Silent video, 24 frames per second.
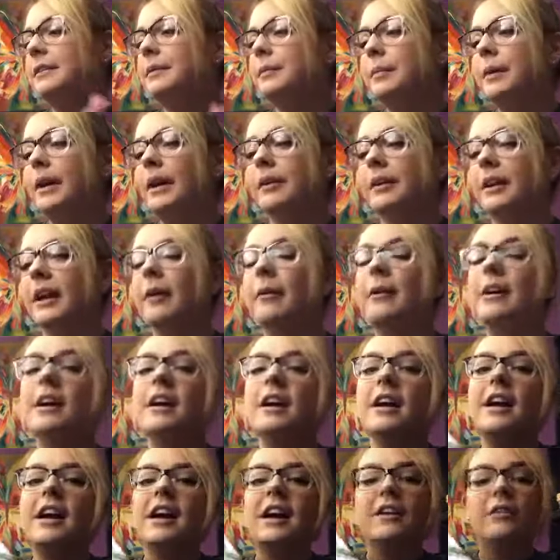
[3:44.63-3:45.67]
But yeah,
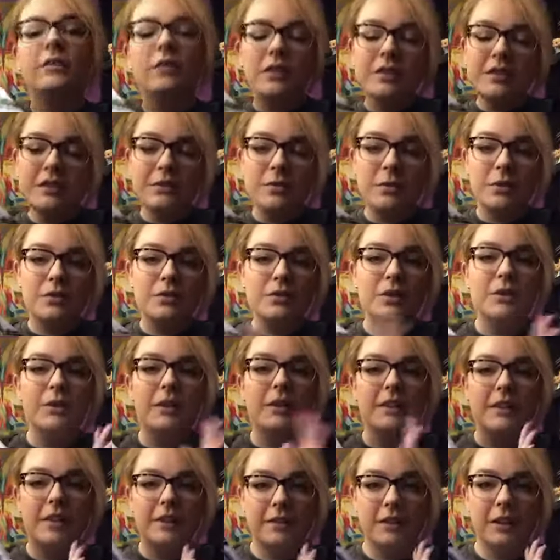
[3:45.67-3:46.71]
if this interests you,
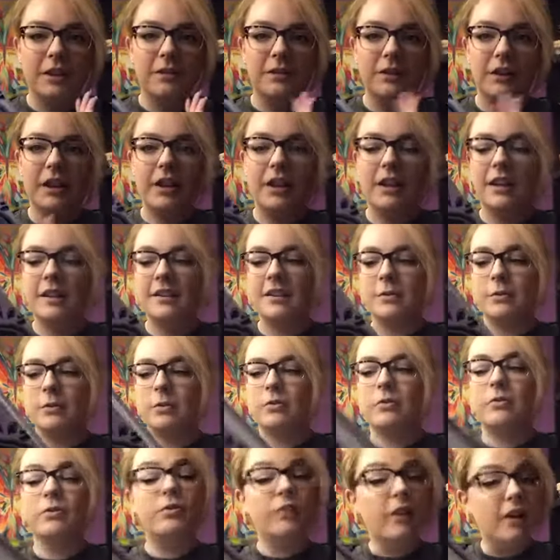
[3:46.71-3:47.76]
definitely read it because it
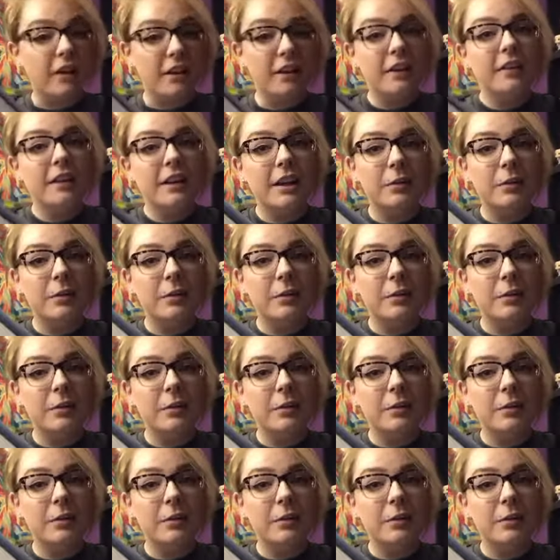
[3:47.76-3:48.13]
was fun.